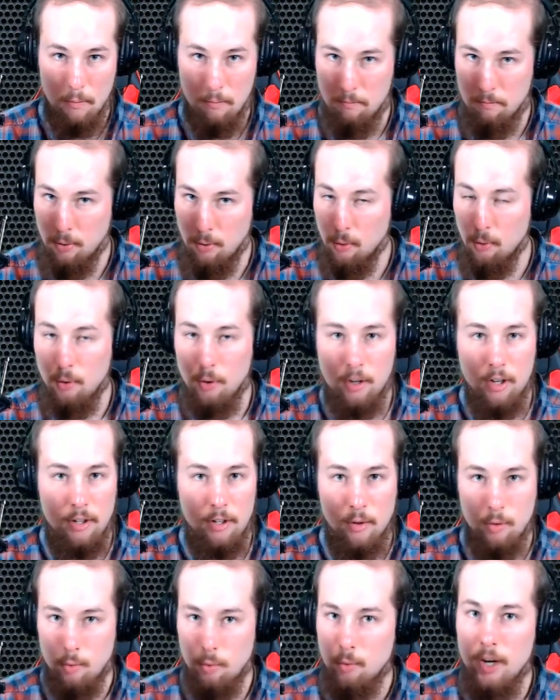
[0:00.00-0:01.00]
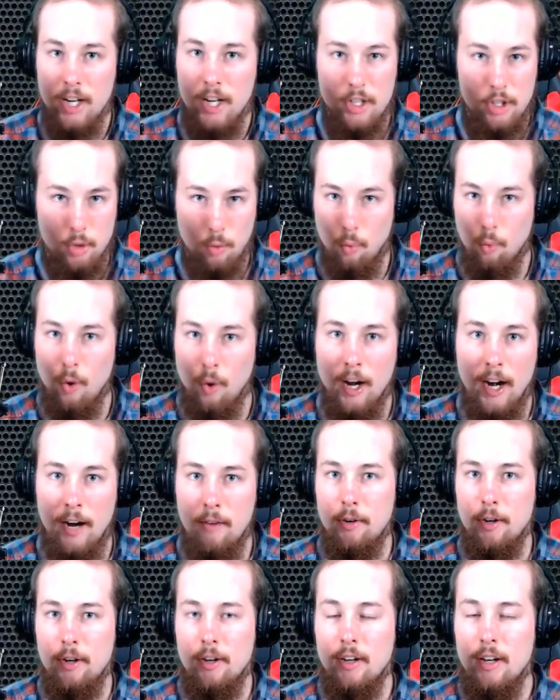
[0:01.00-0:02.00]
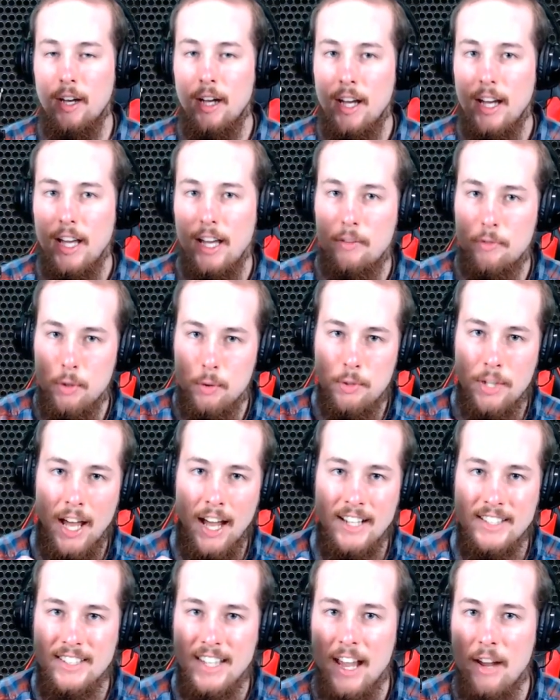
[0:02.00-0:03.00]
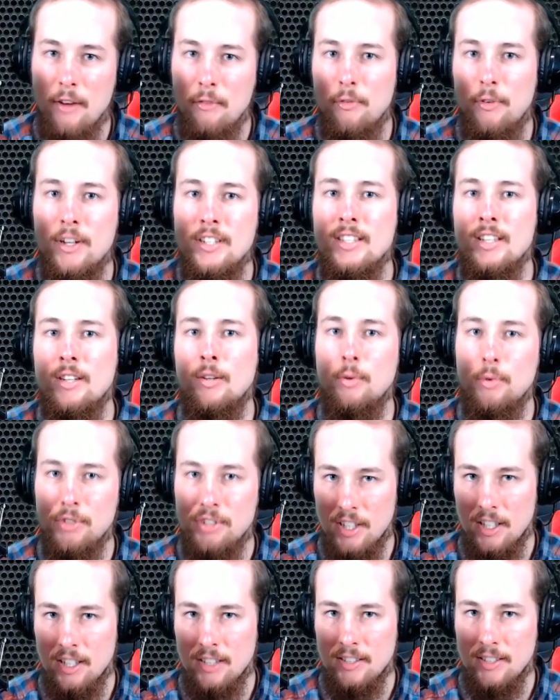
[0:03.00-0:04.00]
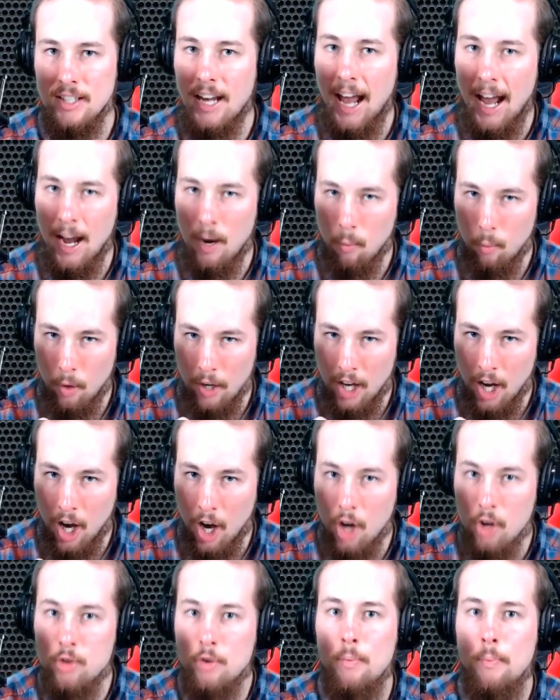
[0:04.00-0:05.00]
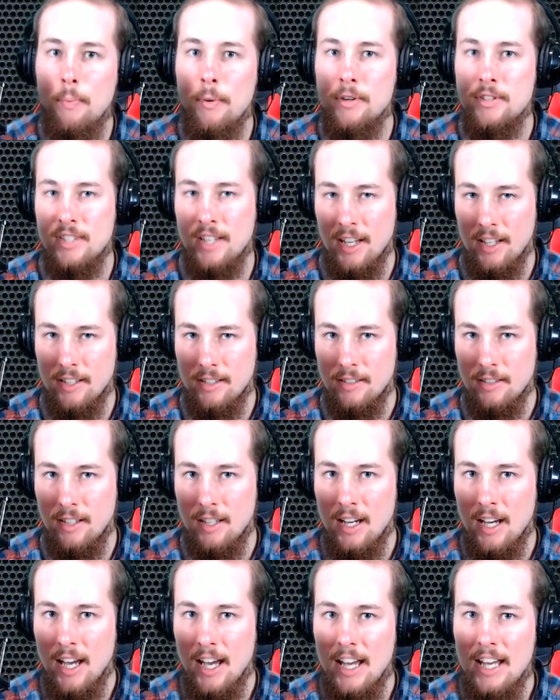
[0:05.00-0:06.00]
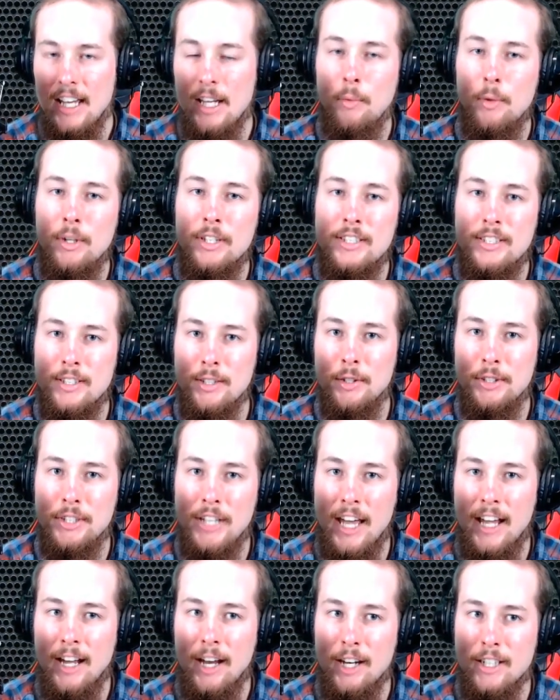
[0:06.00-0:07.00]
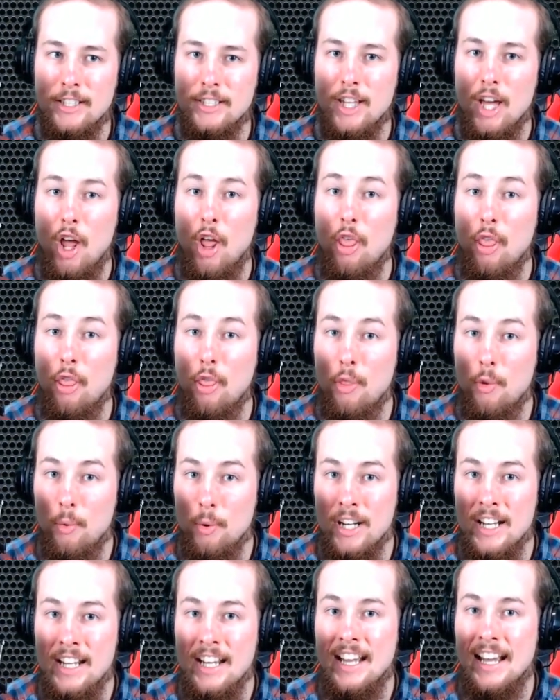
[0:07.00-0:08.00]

poor, rich, whatever, if you taxed every single citizen at 100%, it would still take us three